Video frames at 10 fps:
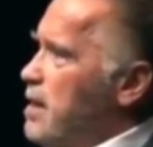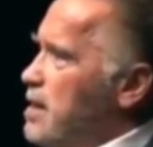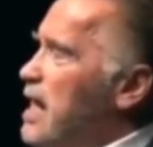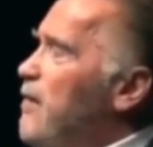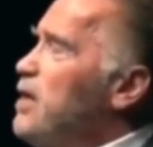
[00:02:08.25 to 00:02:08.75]

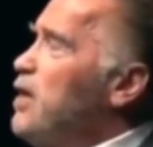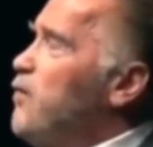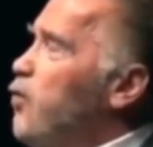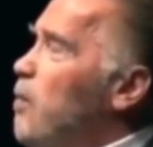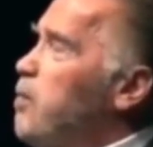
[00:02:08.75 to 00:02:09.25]

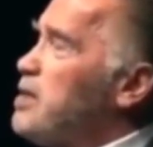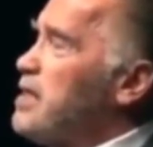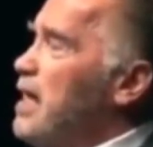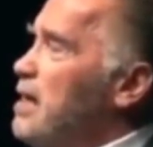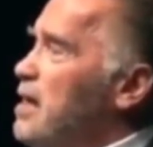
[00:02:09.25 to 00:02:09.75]

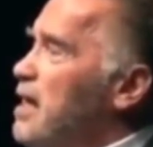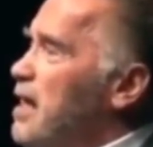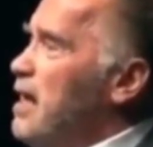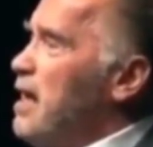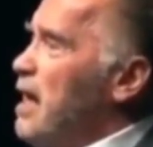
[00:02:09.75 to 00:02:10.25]
74%
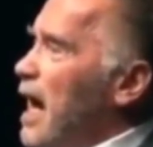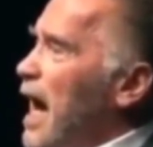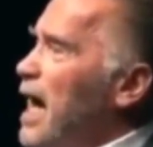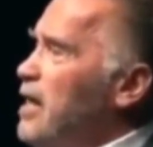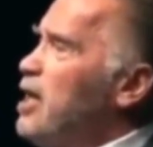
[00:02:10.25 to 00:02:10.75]

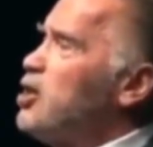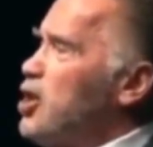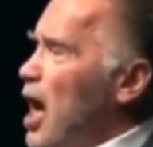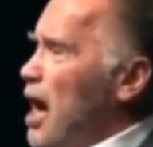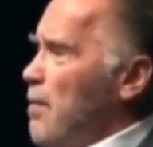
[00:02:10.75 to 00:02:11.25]
hate their
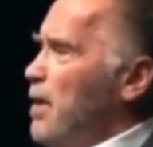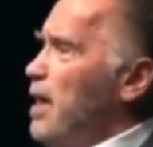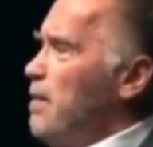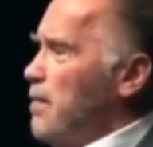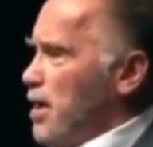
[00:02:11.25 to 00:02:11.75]
job
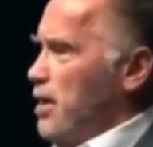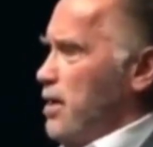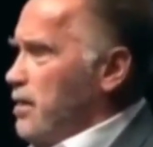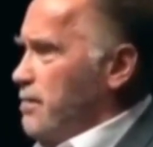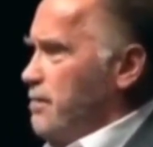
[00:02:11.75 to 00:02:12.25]
in
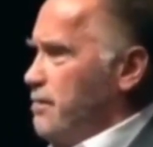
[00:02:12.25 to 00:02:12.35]
America.